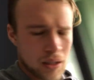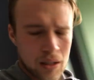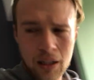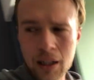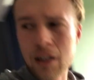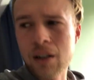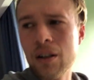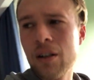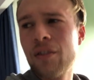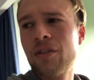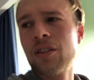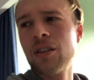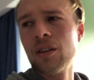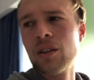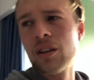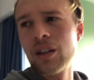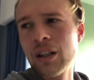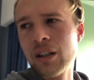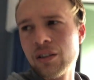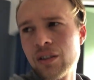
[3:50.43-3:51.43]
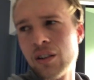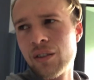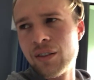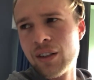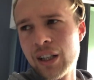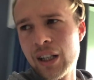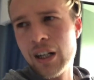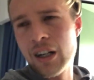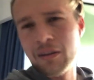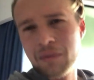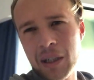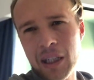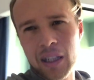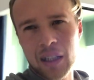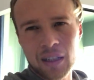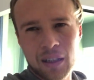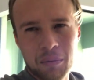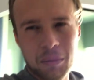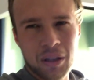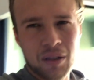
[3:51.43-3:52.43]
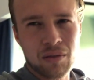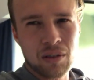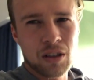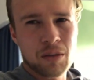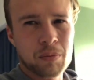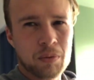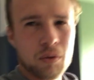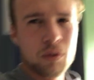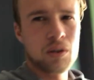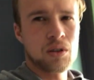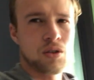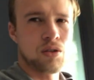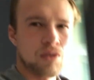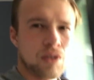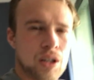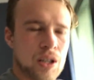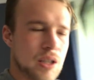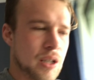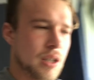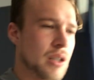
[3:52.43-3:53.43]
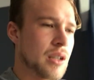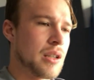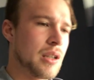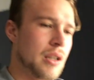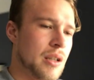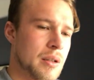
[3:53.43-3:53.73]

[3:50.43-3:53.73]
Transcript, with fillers: I got a few things over there. I make like a bit of a sports drink and